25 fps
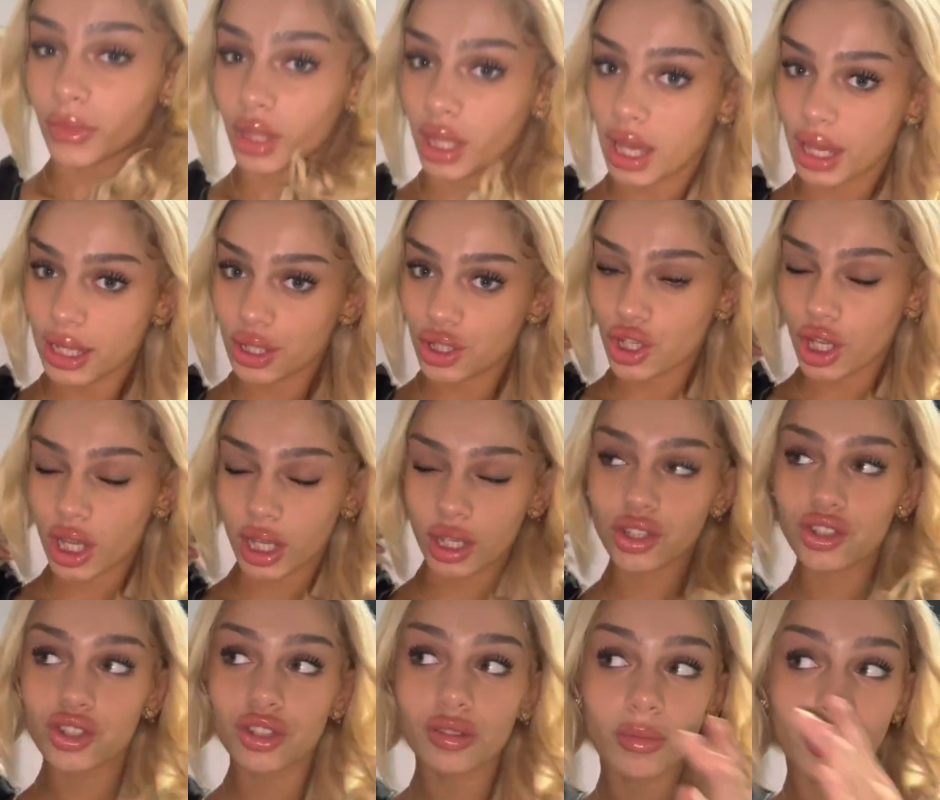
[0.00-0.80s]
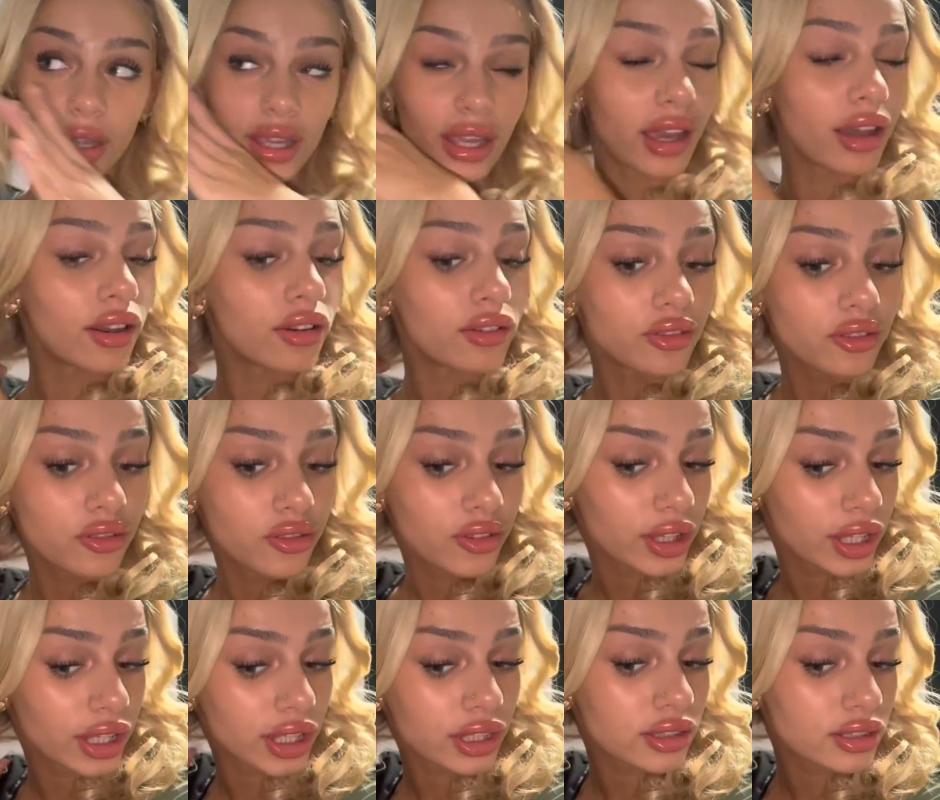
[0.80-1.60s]
I changed my
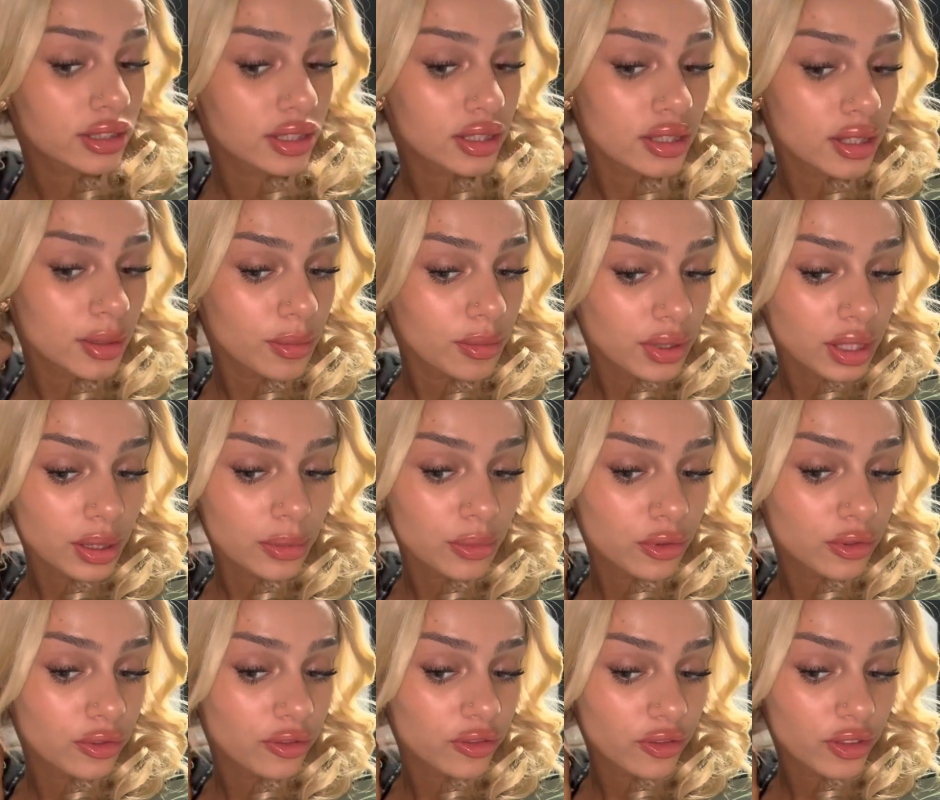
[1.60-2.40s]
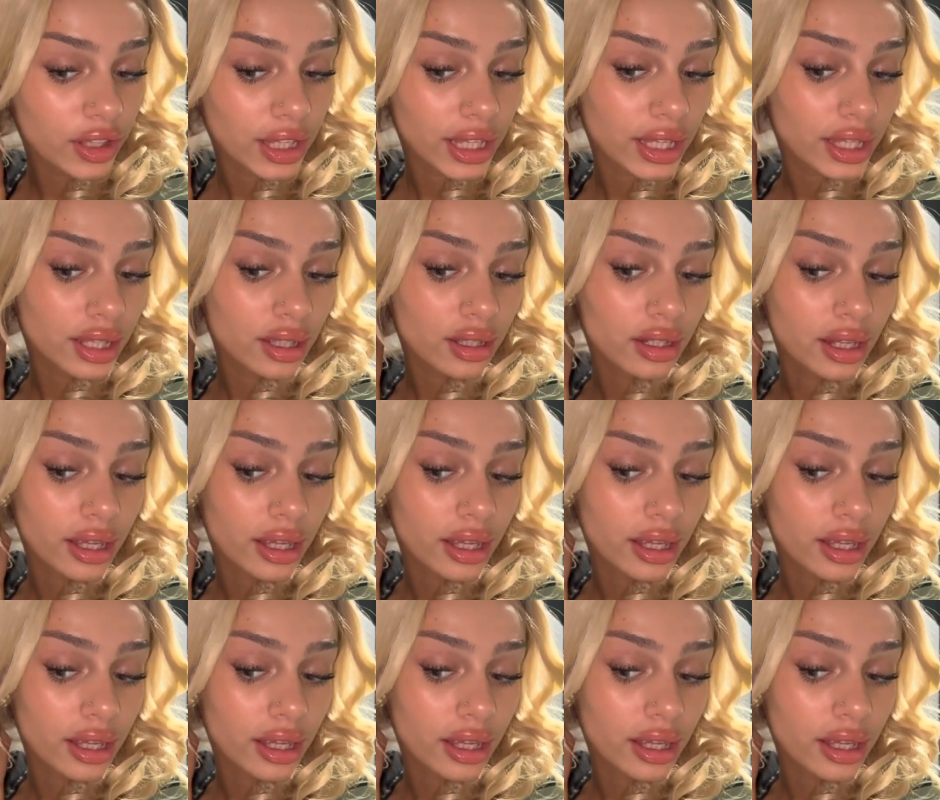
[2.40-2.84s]
outfit into something more fitting.